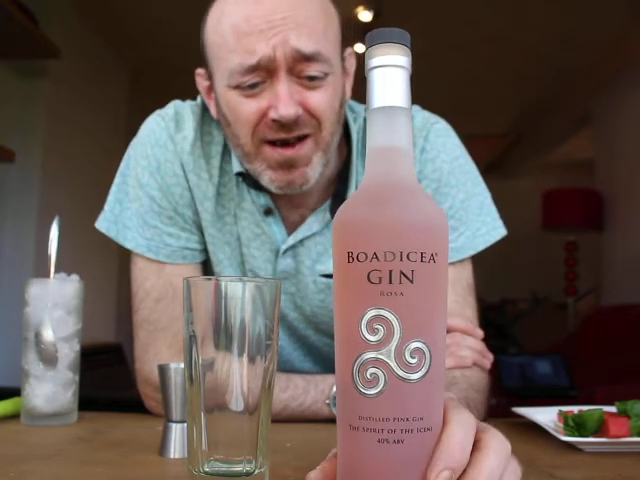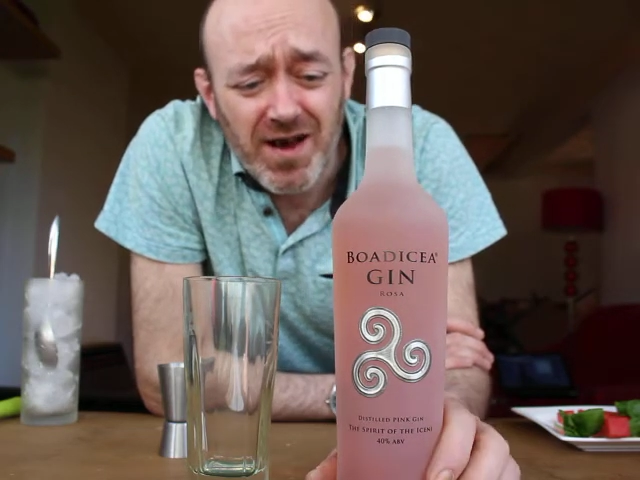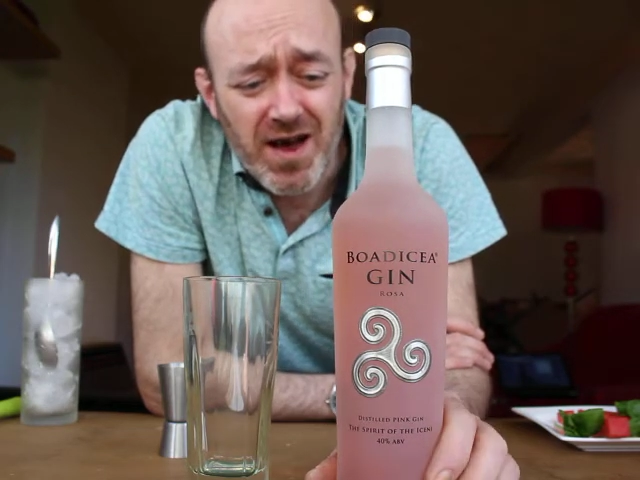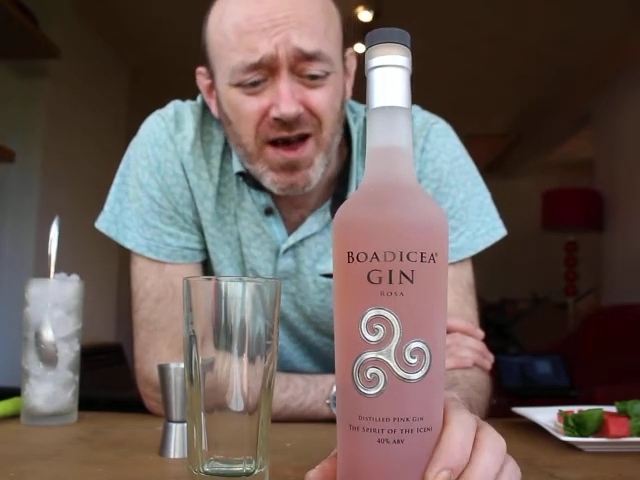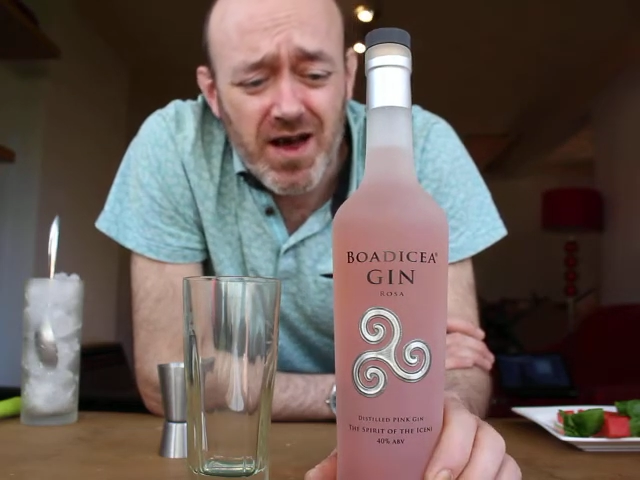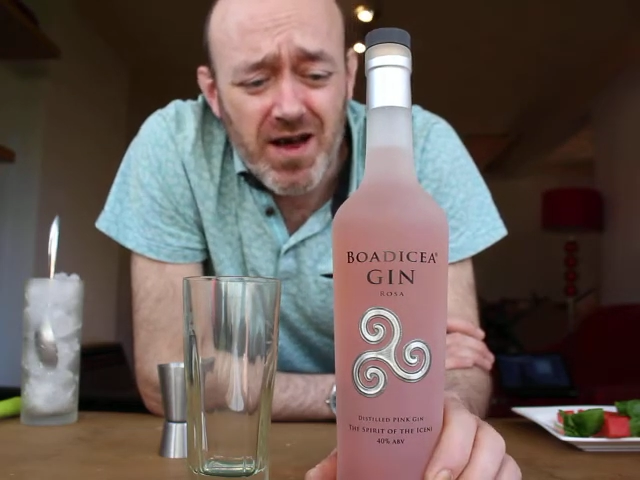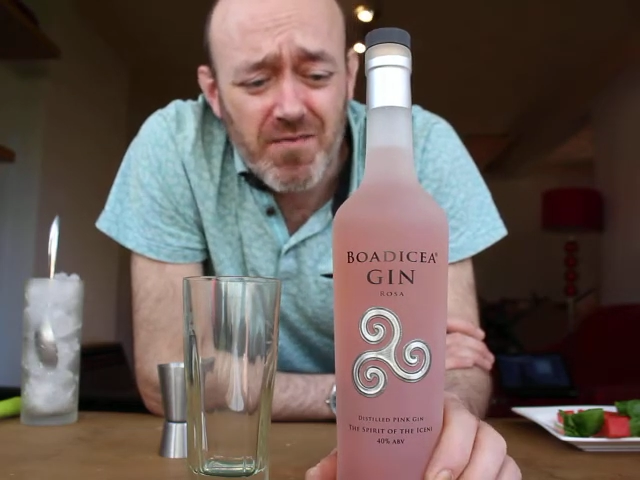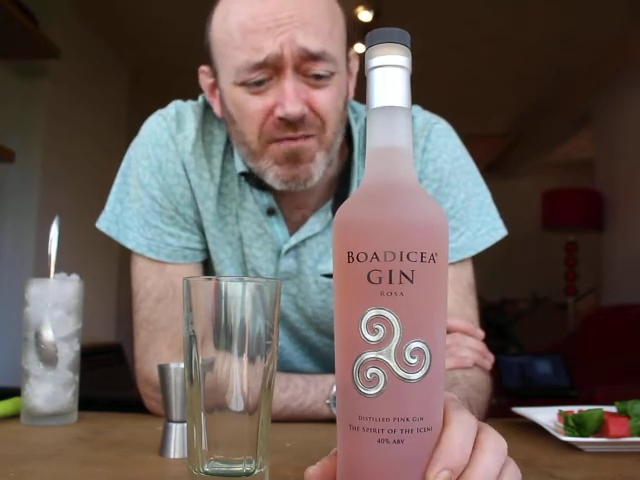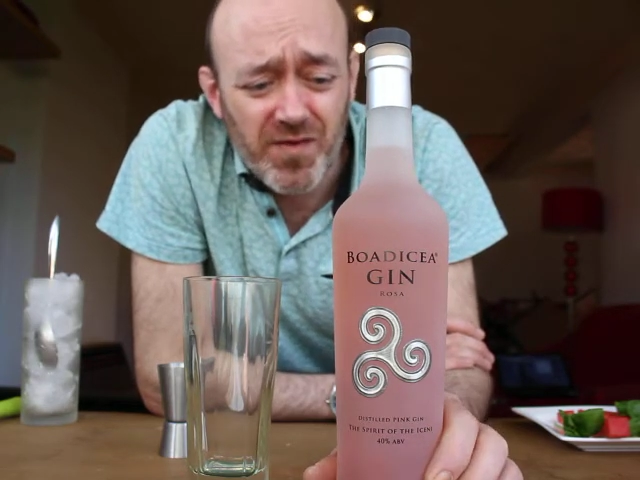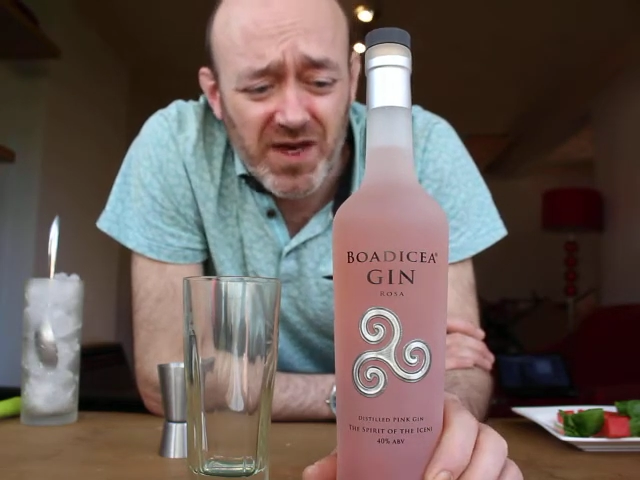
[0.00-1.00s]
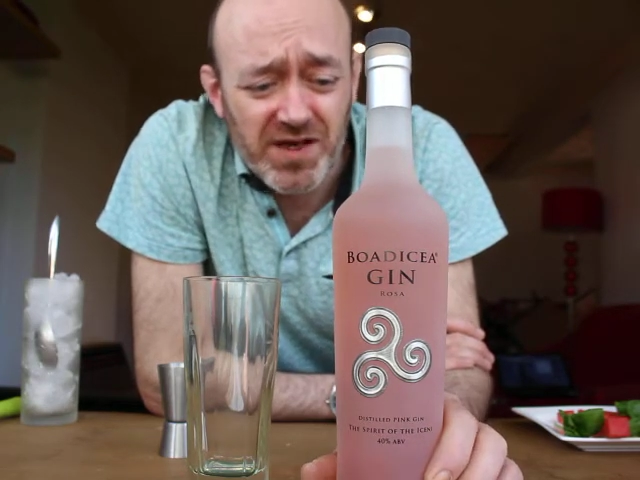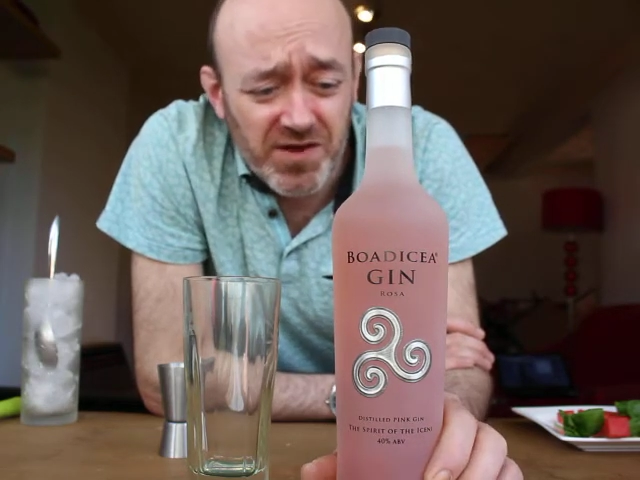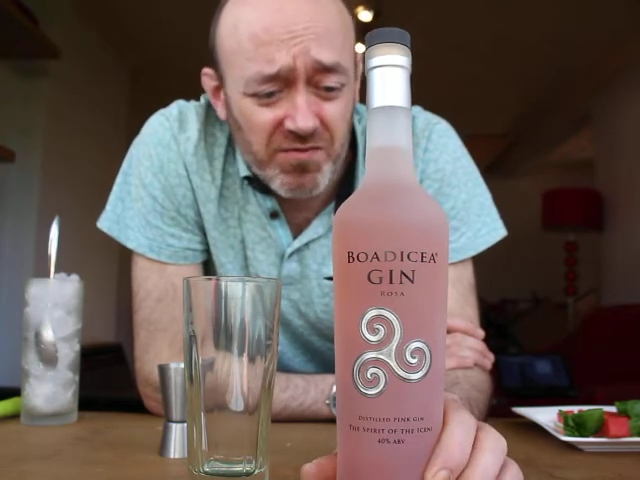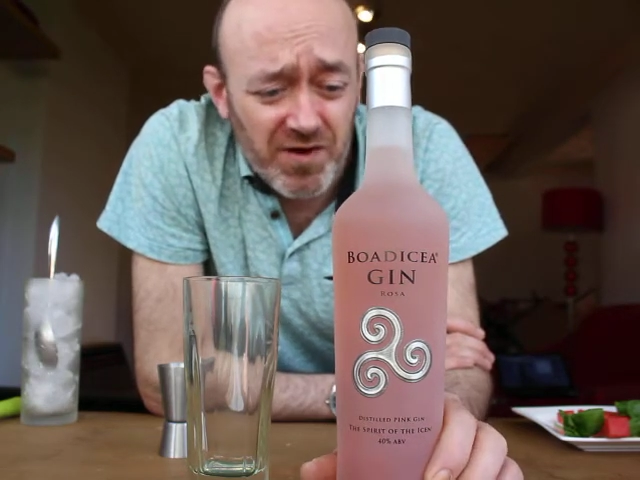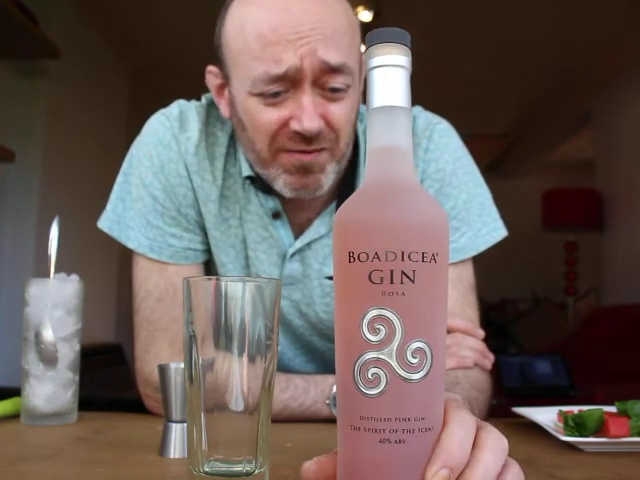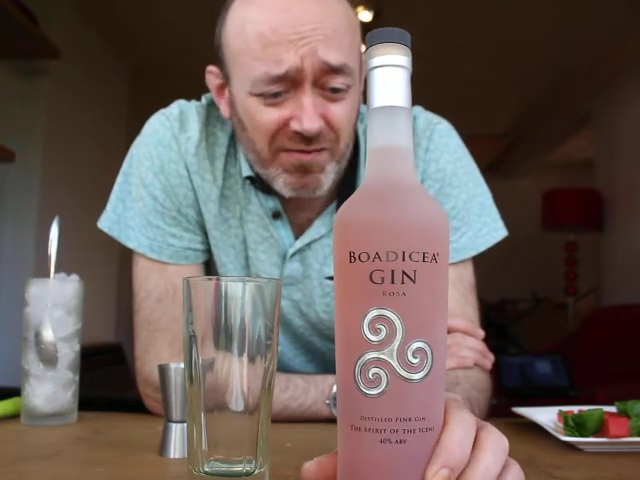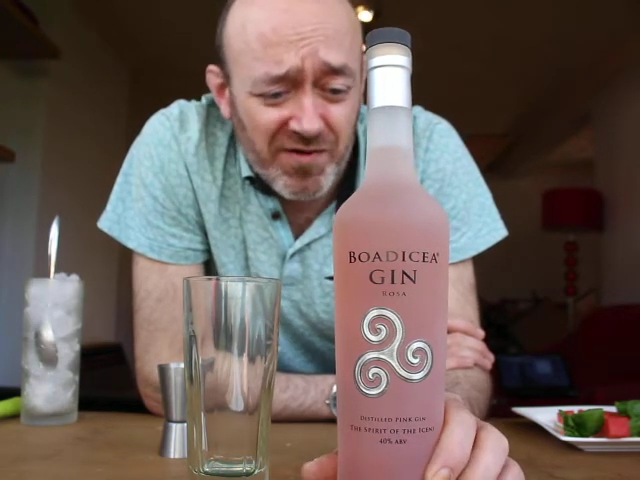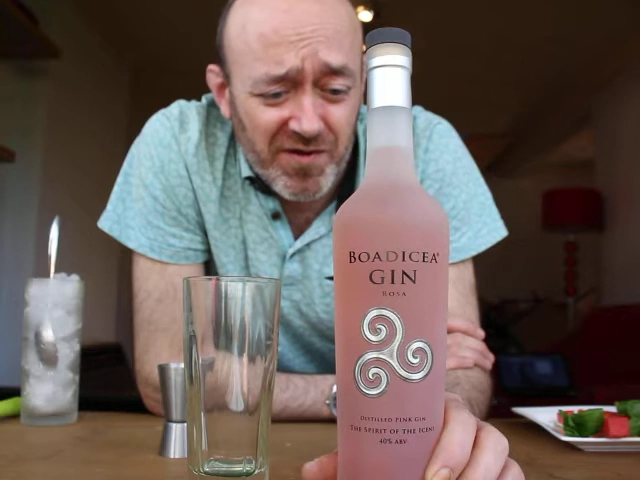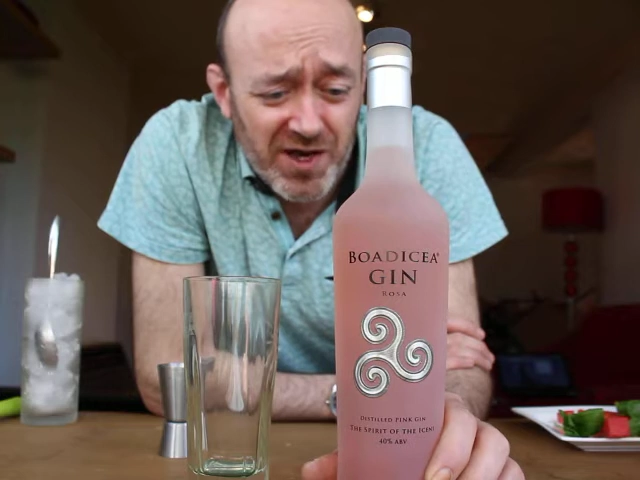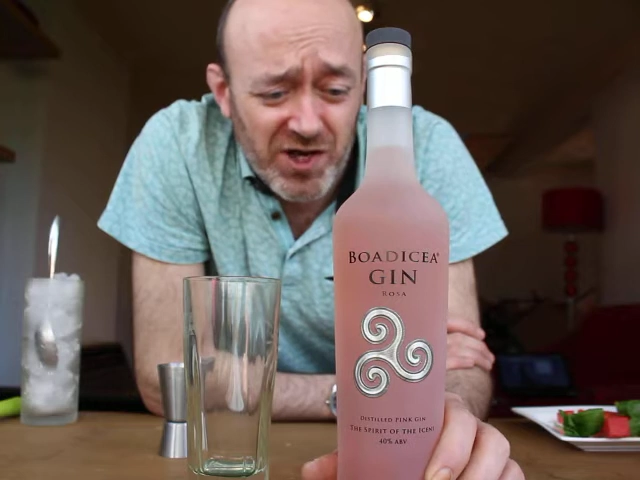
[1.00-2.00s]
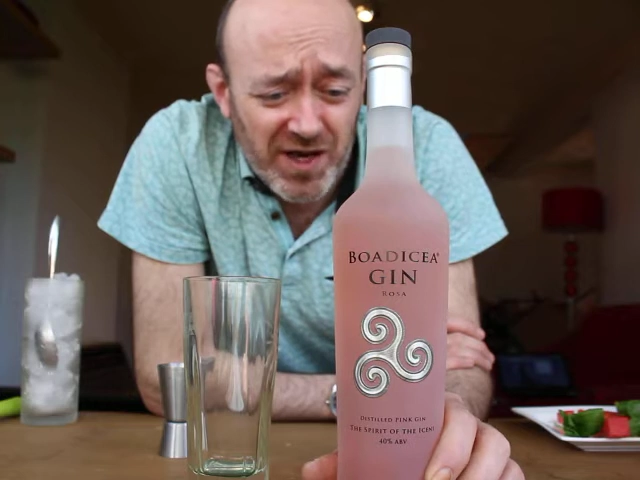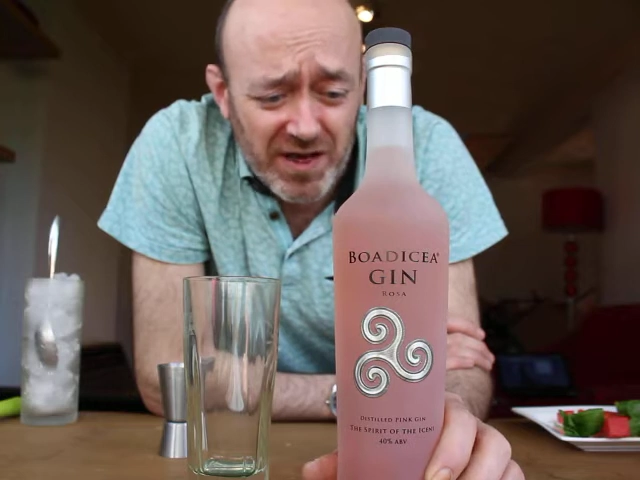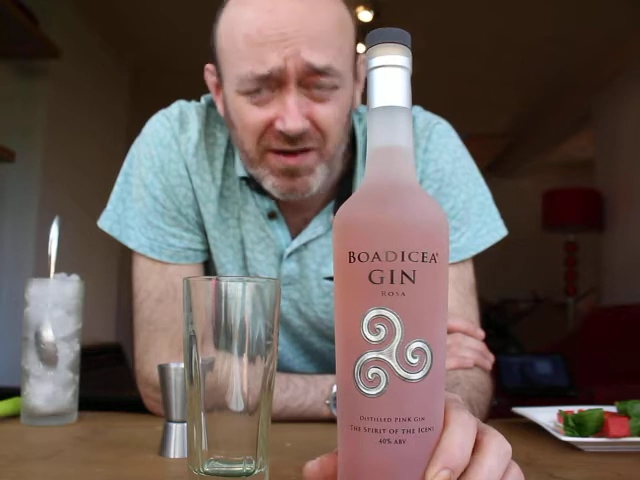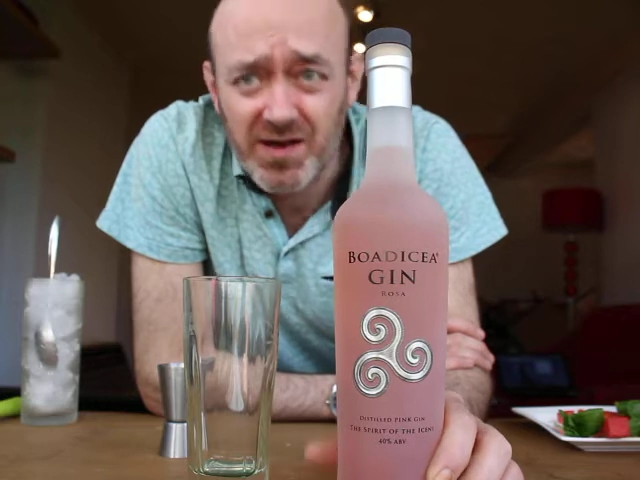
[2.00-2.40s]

Um, this is really refreshing,